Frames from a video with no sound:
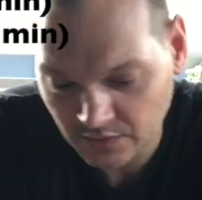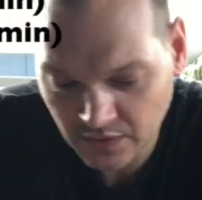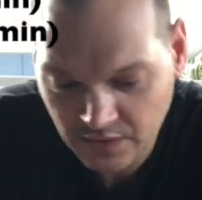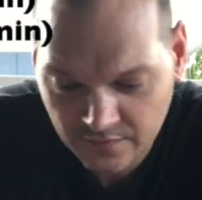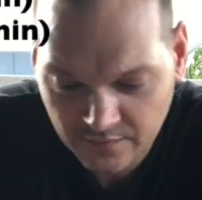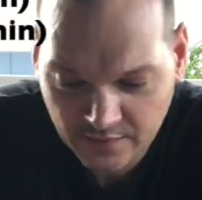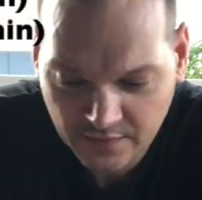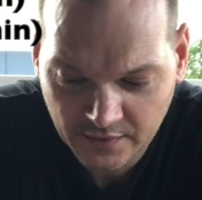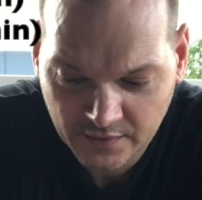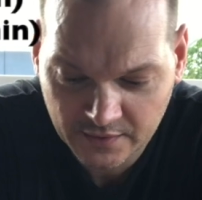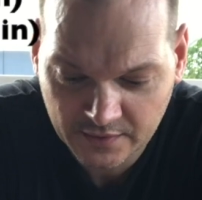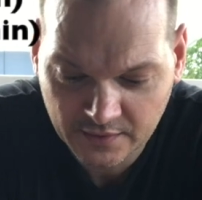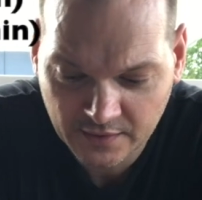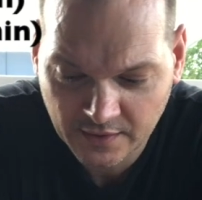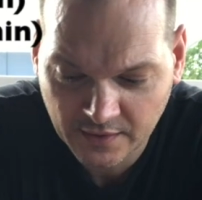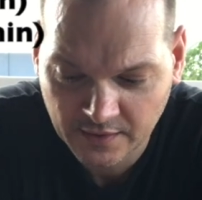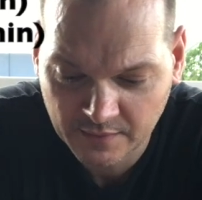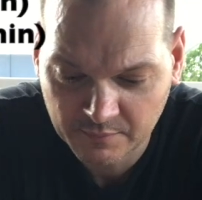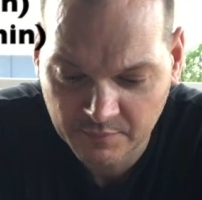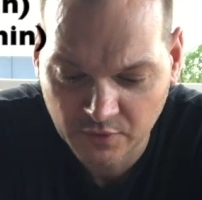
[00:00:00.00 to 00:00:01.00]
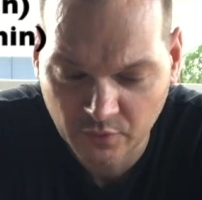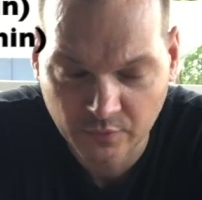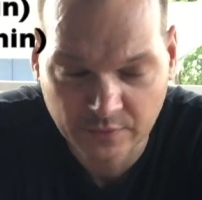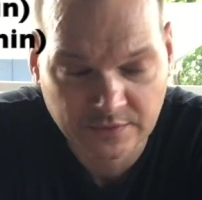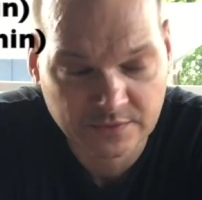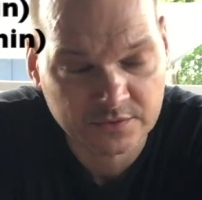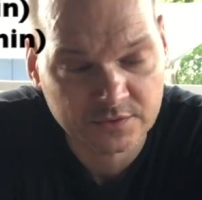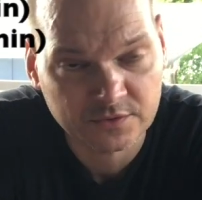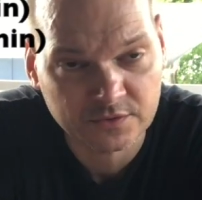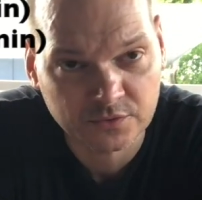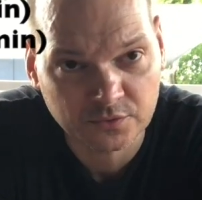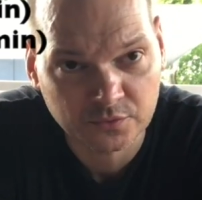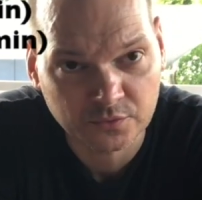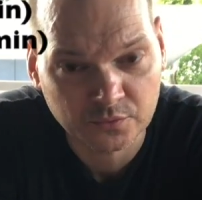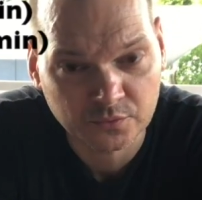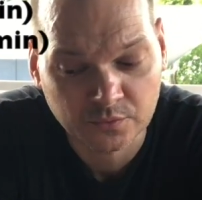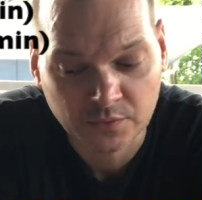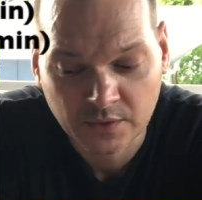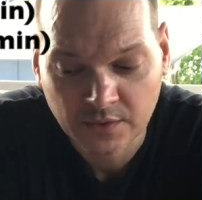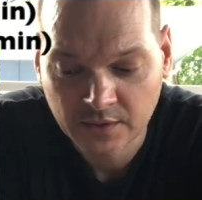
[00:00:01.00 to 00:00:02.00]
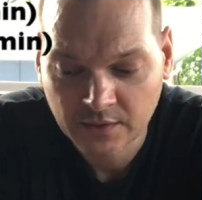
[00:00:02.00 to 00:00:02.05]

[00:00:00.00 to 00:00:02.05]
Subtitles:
And then I'm going to do